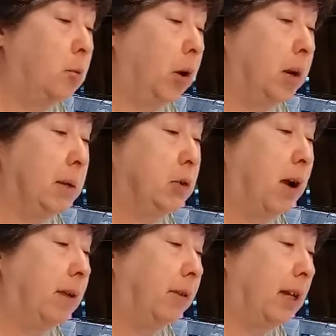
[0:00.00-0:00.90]
We're going to be
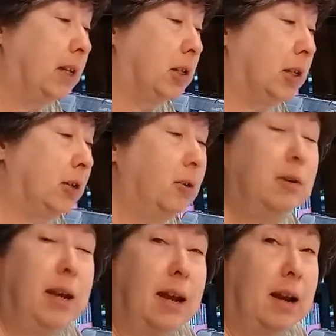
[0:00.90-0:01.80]
traveling
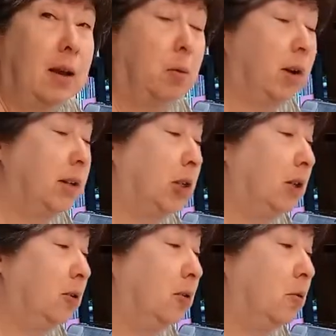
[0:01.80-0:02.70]
soon, and I want
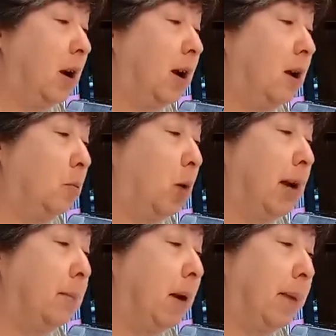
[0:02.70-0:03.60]
to
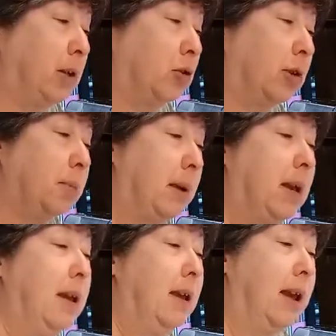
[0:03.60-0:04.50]
write about my trip
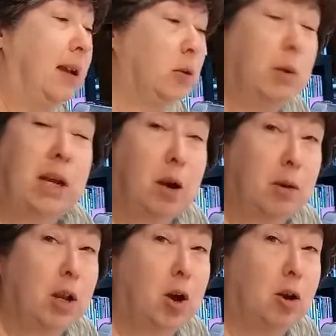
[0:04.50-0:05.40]
as we go
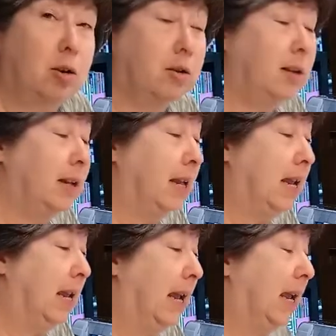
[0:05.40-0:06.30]
along.
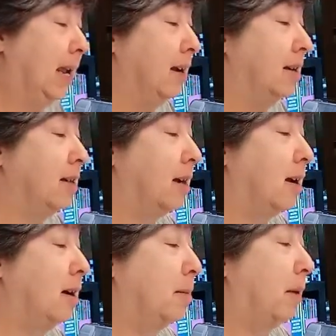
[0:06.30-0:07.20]
And
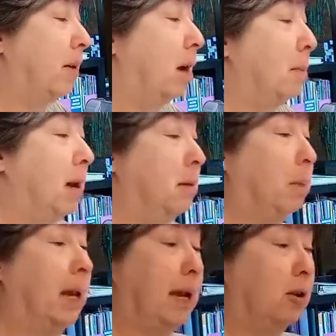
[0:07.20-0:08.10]
I've got my
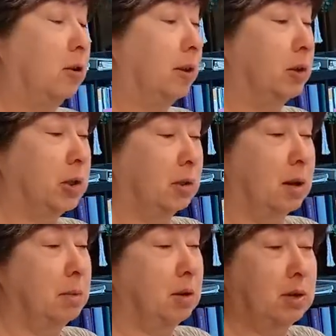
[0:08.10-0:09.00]
planner. There's
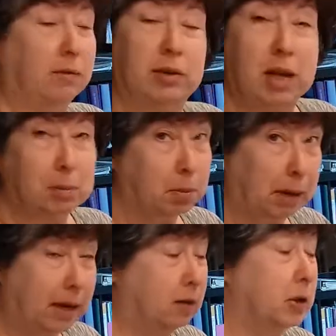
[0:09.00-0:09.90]
many different types of
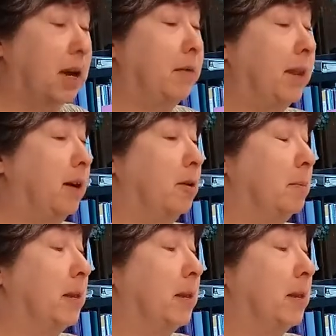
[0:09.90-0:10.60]
planners out there.